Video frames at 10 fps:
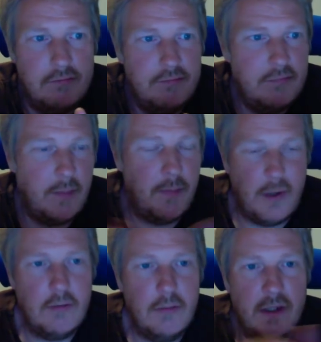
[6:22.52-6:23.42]

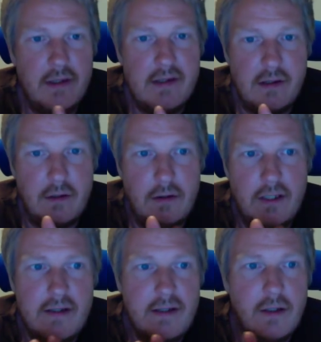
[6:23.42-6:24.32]
departments or
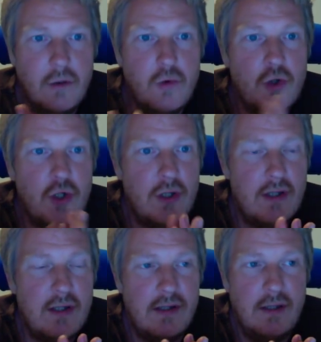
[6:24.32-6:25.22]

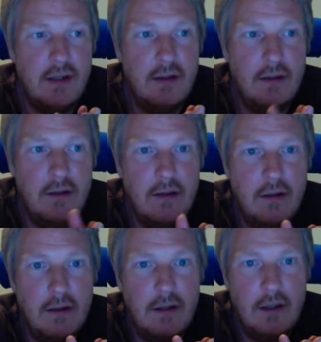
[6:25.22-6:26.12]
institutions in
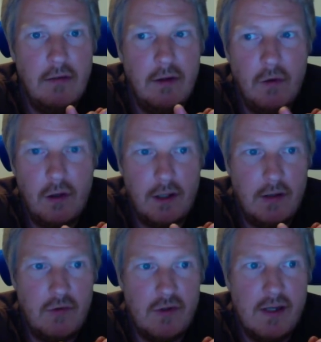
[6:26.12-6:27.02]
the individual
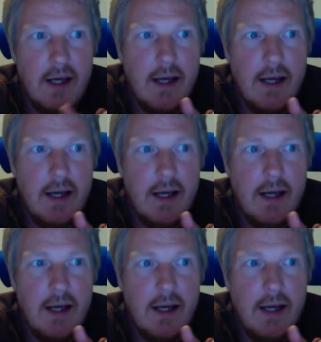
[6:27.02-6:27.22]
countries.